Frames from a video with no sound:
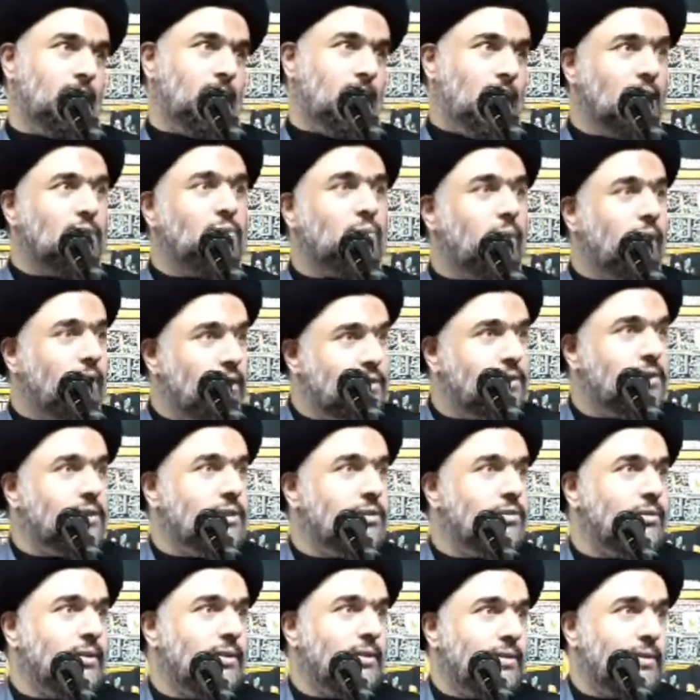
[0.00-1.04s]
That's why it's
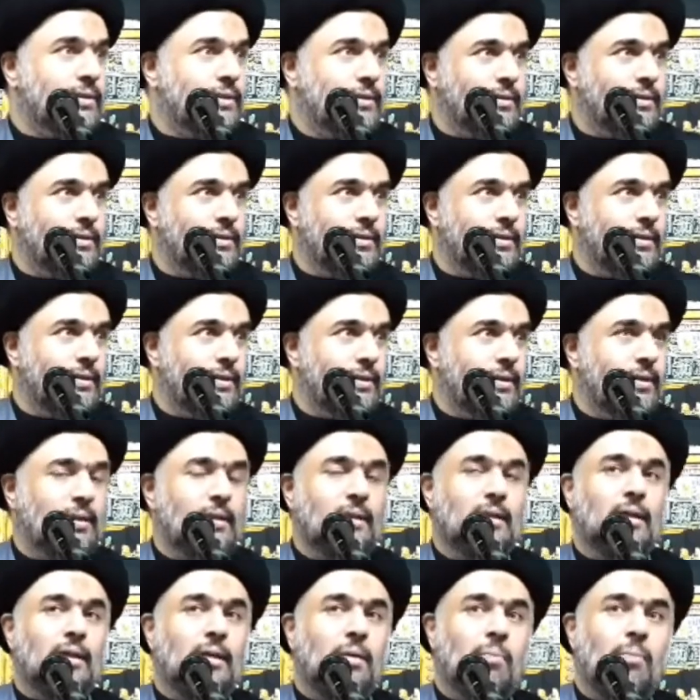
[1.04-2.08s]
secret.
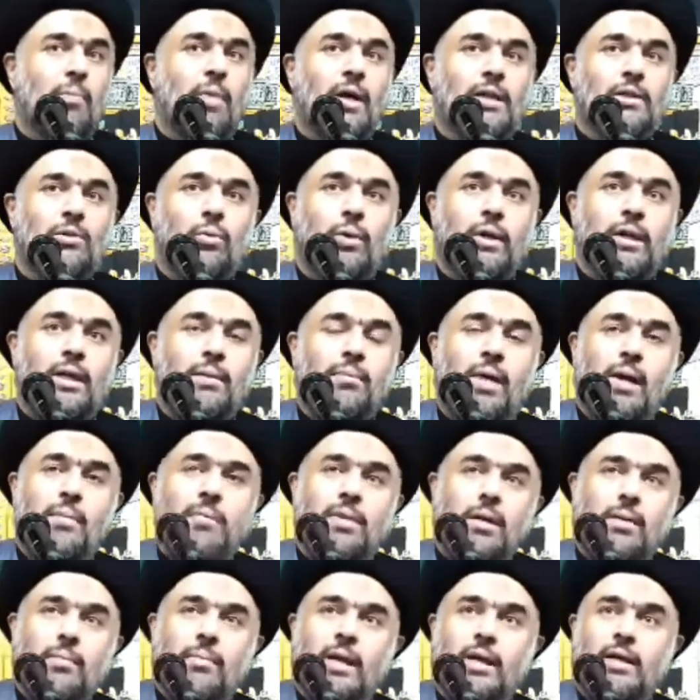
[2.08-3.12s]
But when Imam
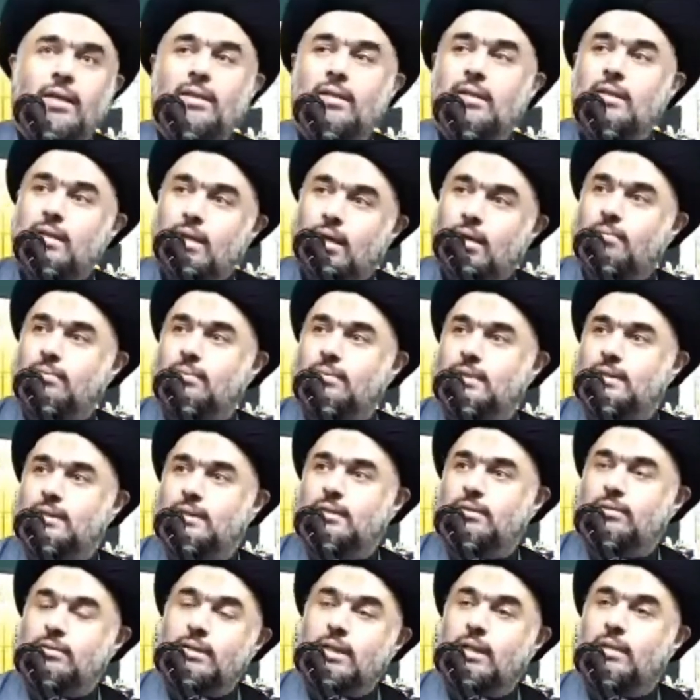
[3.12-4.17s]
Al-Mahdi
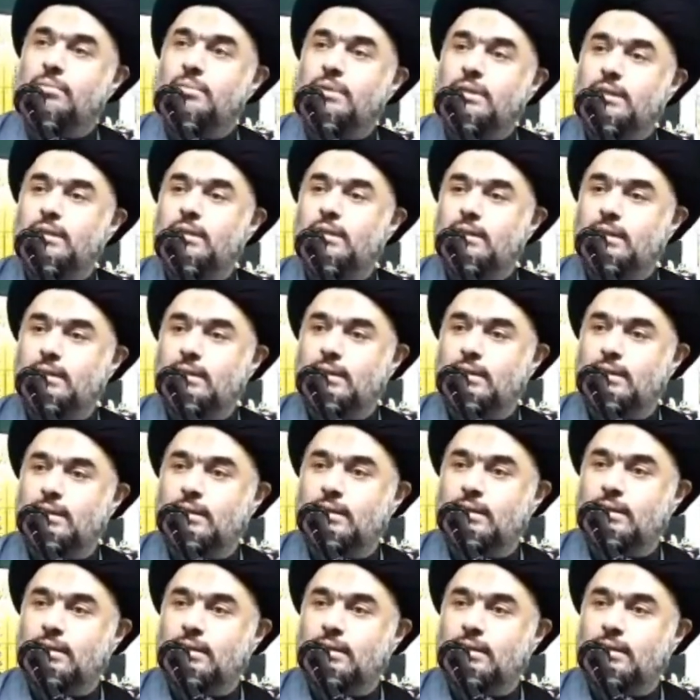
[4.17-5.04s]
comes, reappears.